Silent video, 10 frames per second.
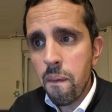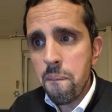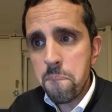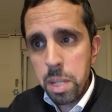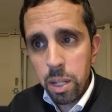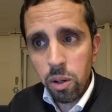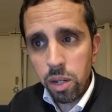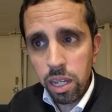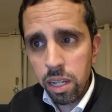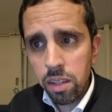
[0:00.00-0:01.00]

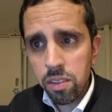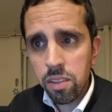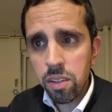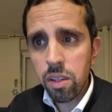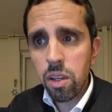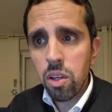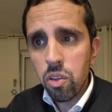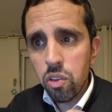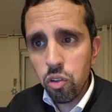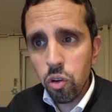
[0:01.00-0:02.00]
belongings
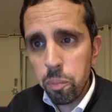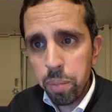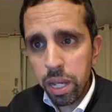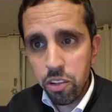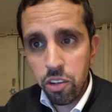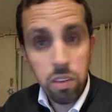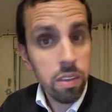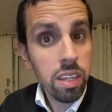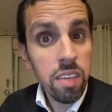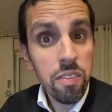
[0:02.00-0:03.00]
saw pictures
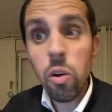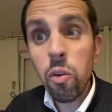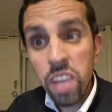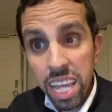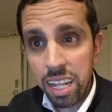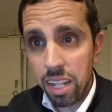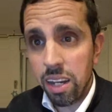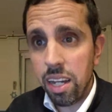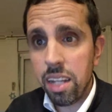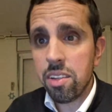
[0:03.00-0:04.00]
even of Hitler
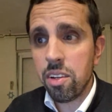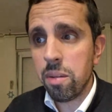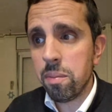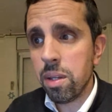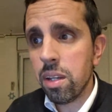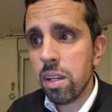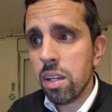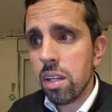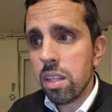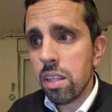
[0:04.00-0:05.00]
at the time.
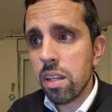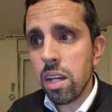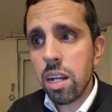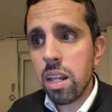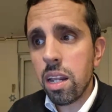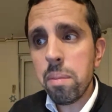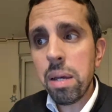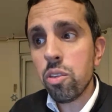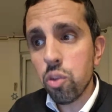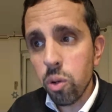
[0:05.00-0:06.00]
The
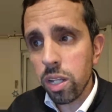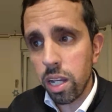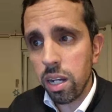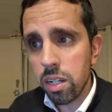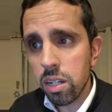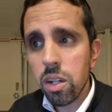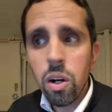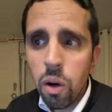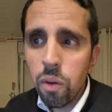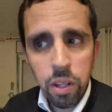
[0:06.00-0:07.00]
crematoria
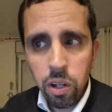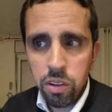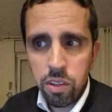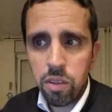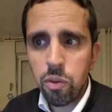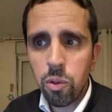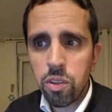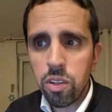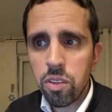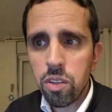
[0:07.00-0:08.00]
of the
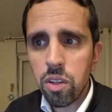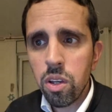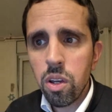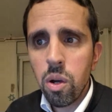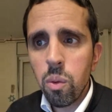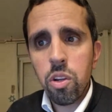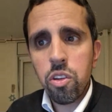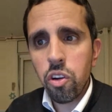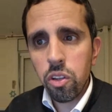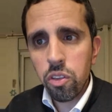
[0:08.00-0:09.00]
1940s were
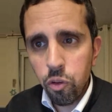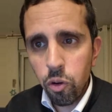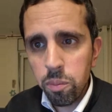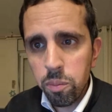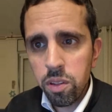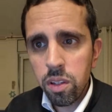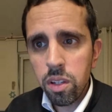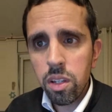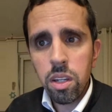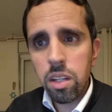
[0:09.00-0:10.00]
transformed
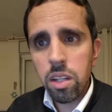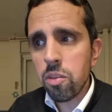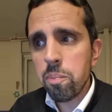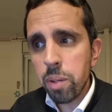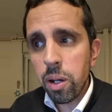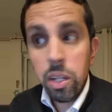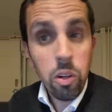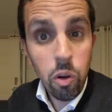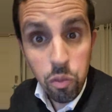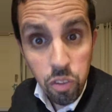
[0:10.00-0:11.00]
into burning
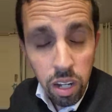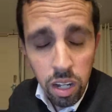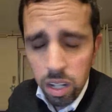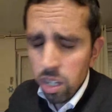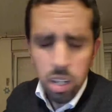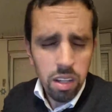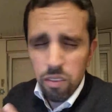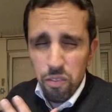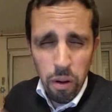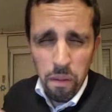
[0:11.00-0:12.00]
of
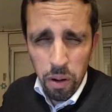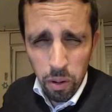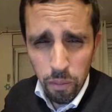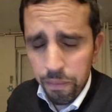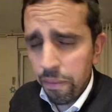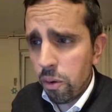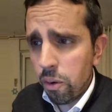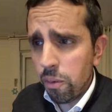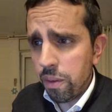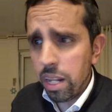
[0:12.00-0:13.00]
very, very
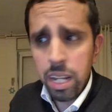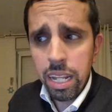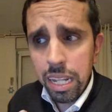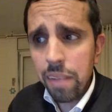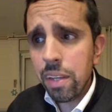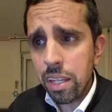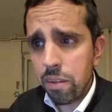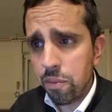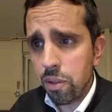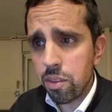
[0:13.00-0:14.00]
horrifically living
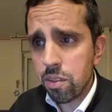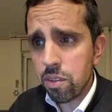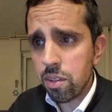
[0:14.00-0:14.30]
infants.